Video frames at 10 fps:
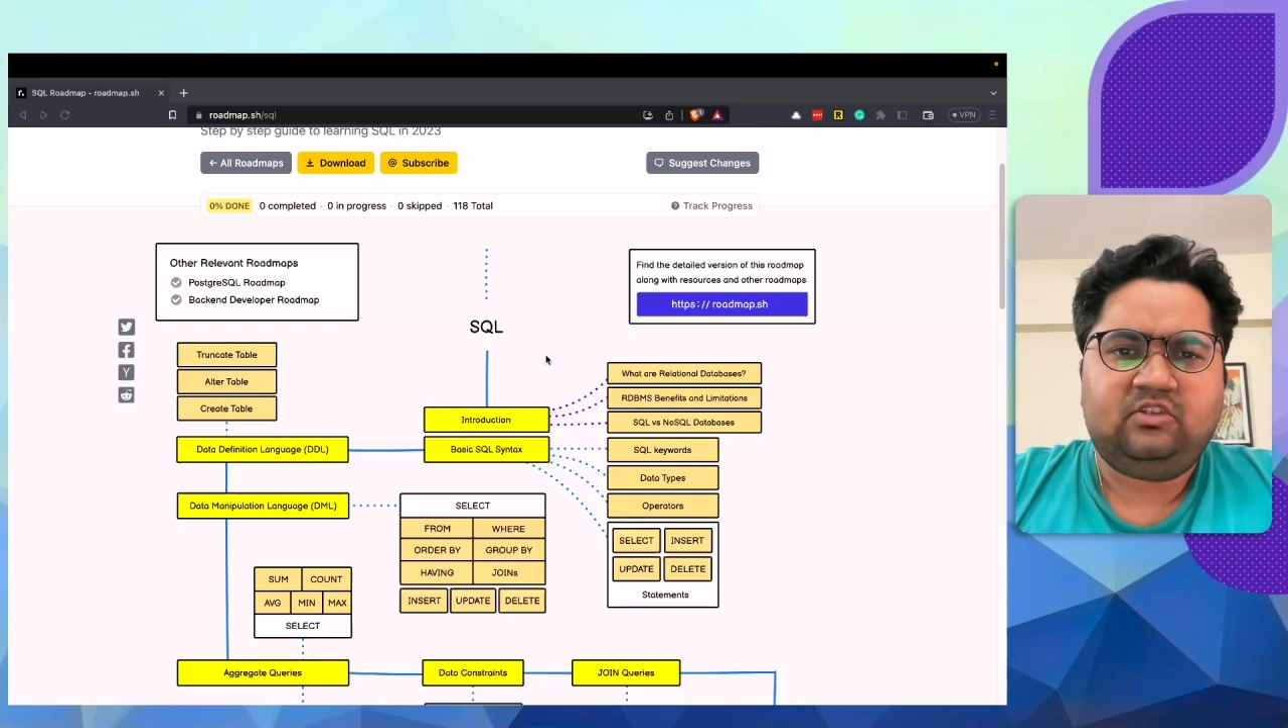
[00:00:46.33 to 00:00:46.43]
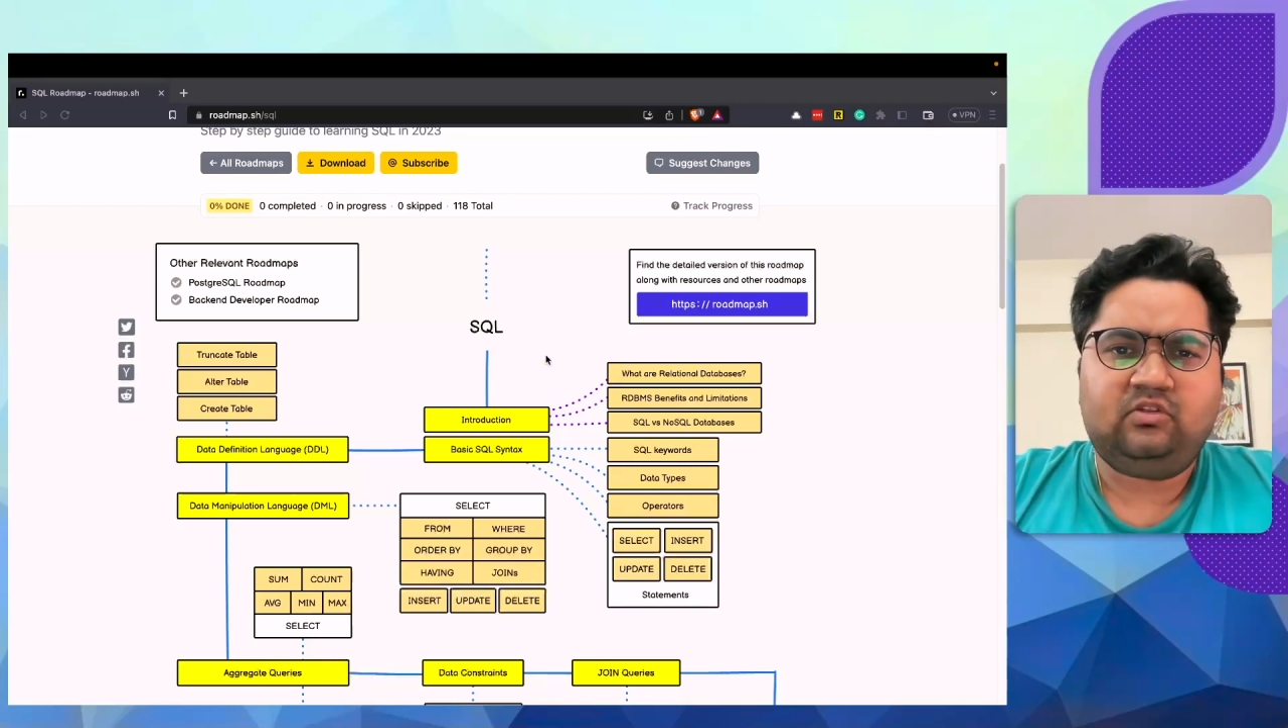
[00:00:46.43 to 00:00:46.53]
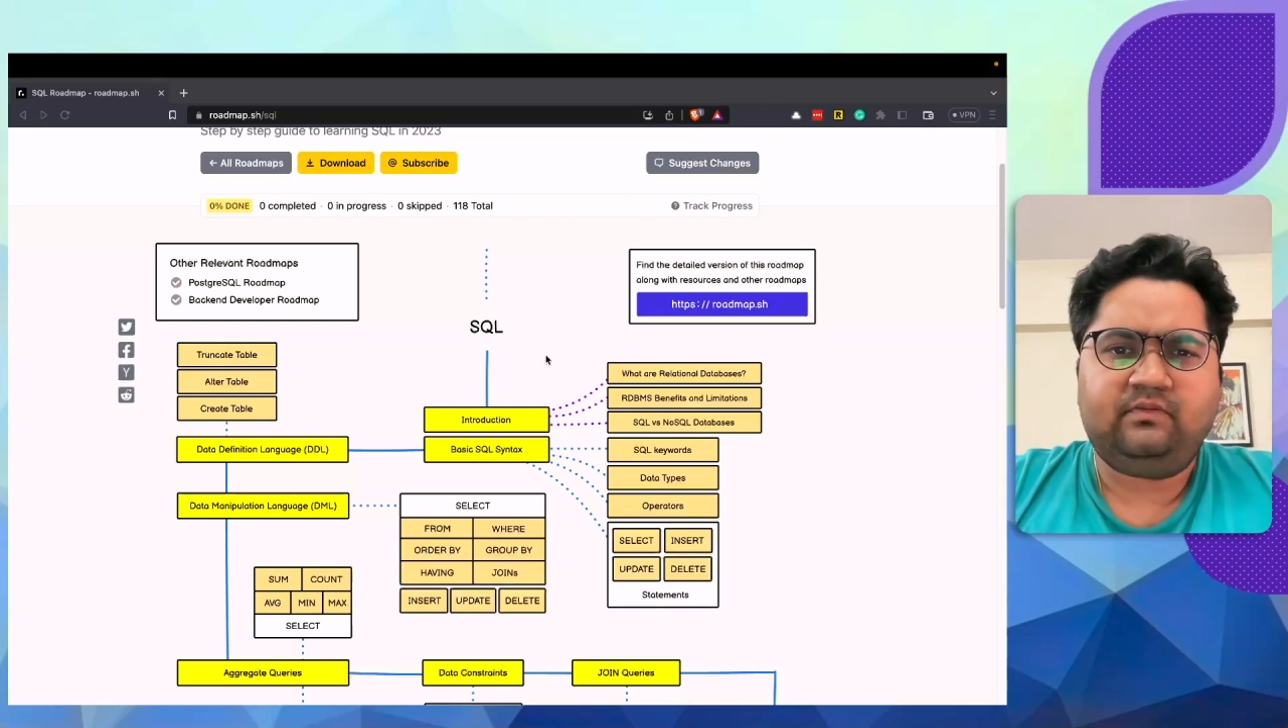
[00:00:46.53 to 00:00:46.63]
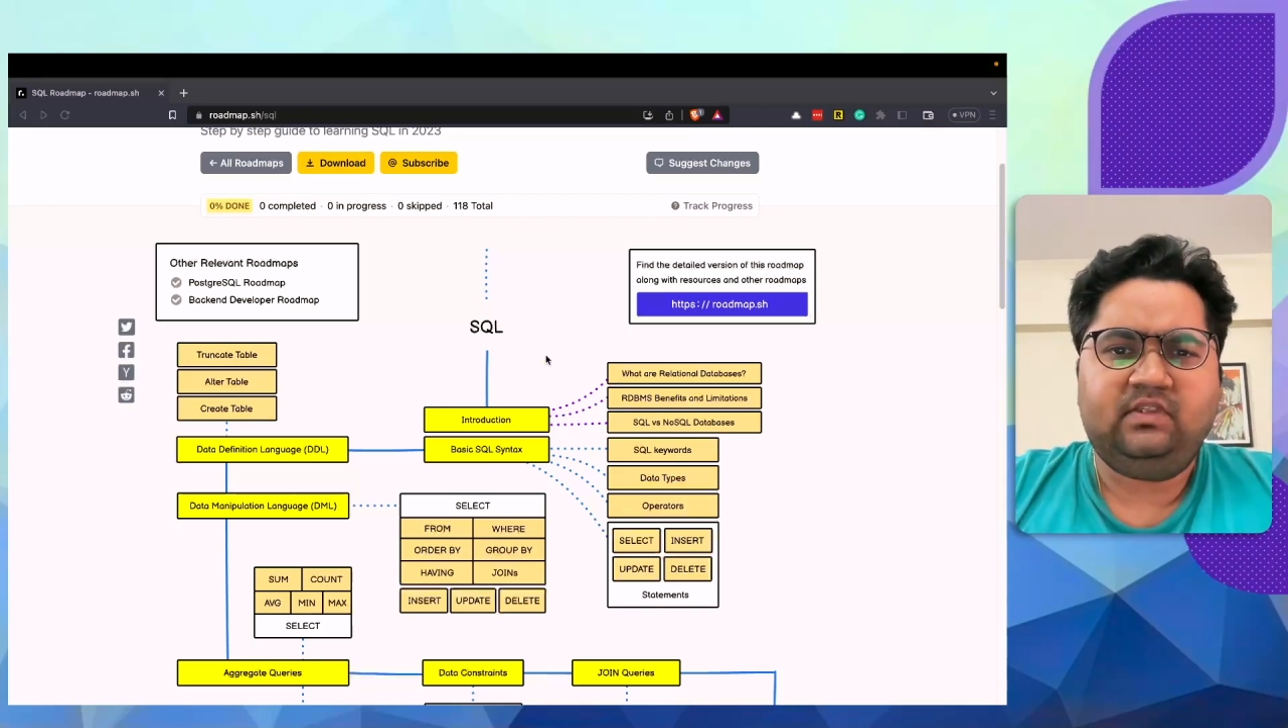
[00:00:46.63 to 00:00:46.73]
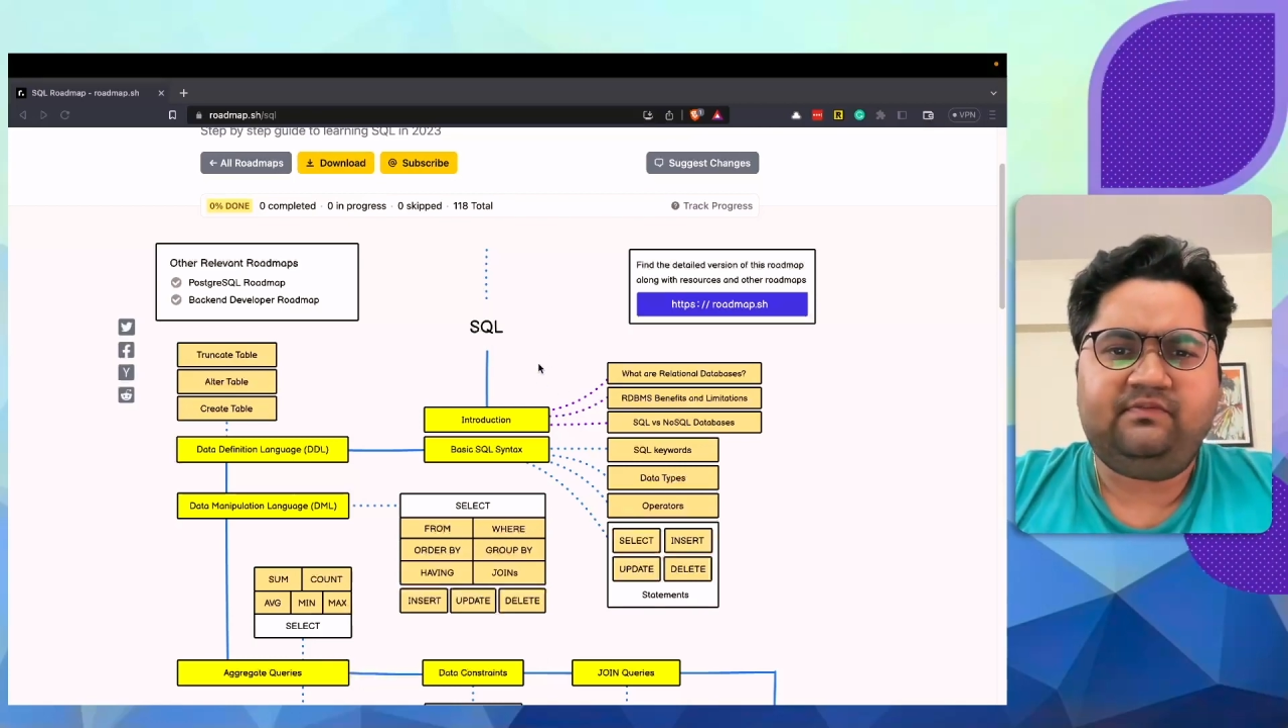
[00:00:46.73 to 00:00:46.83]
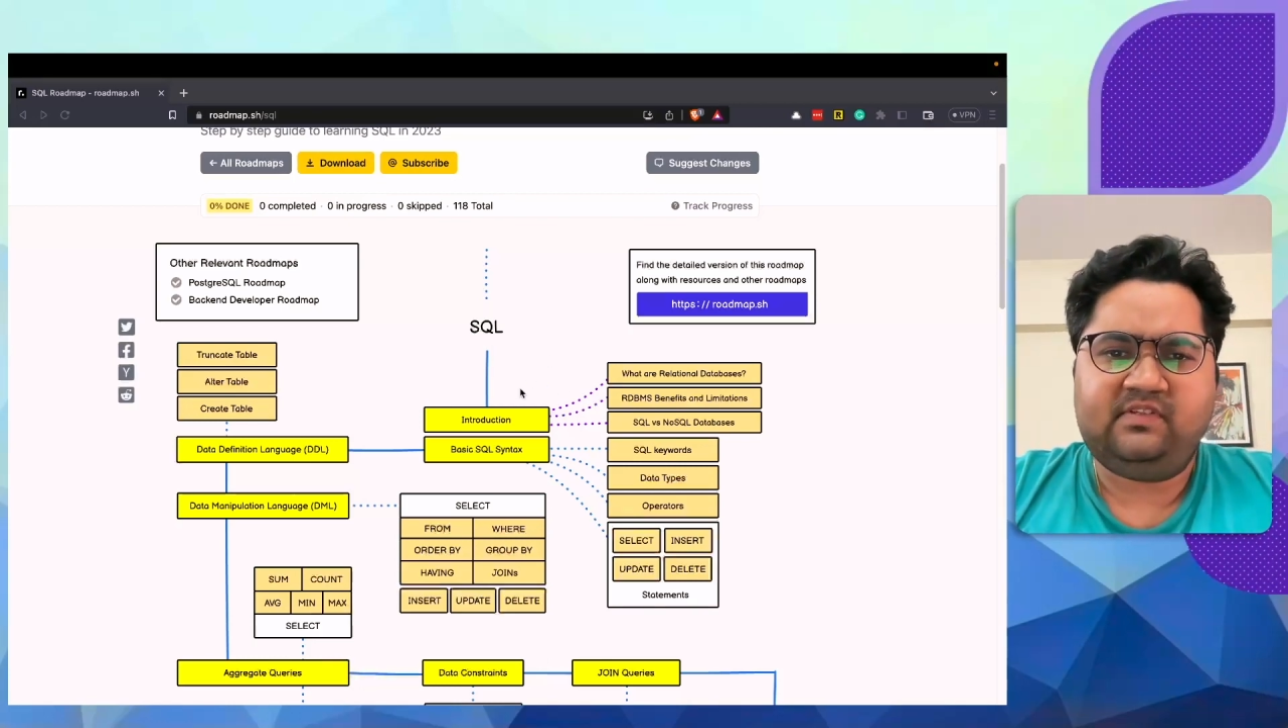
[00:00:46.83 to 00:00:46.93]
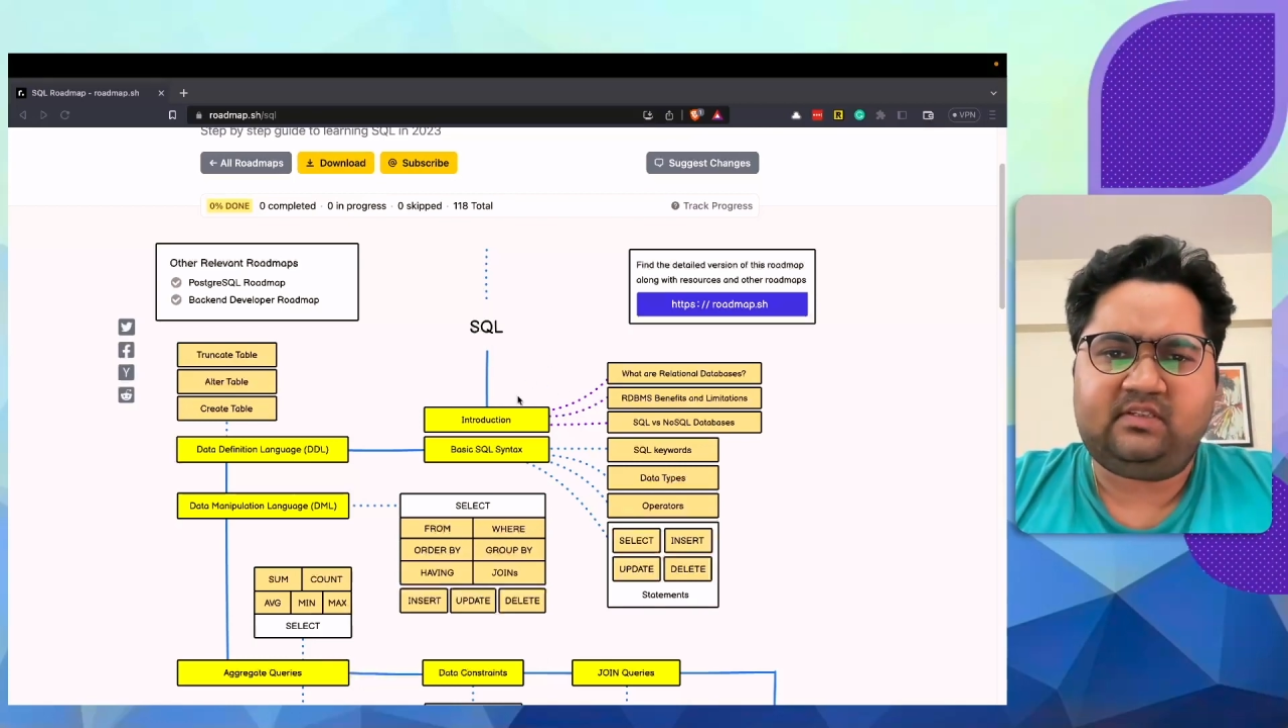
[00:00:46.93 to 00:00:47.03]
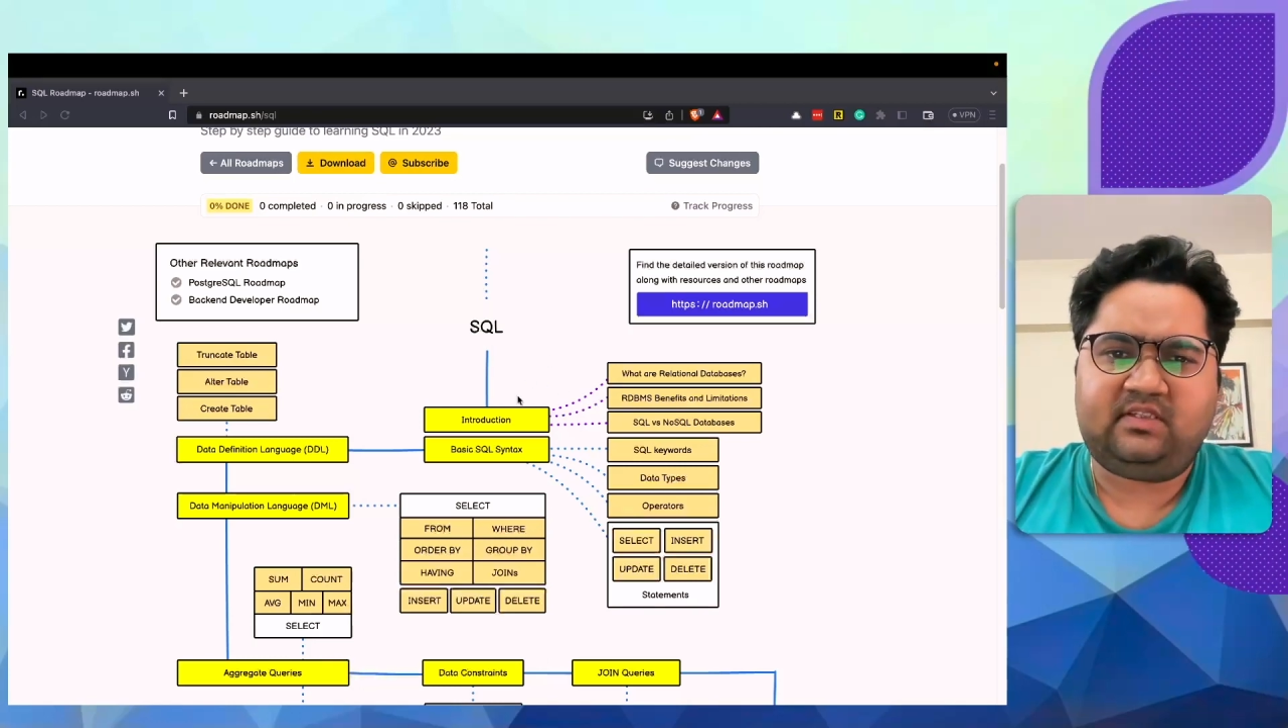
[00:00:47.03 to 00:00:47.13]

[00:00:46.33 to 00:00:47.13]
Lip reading: So the first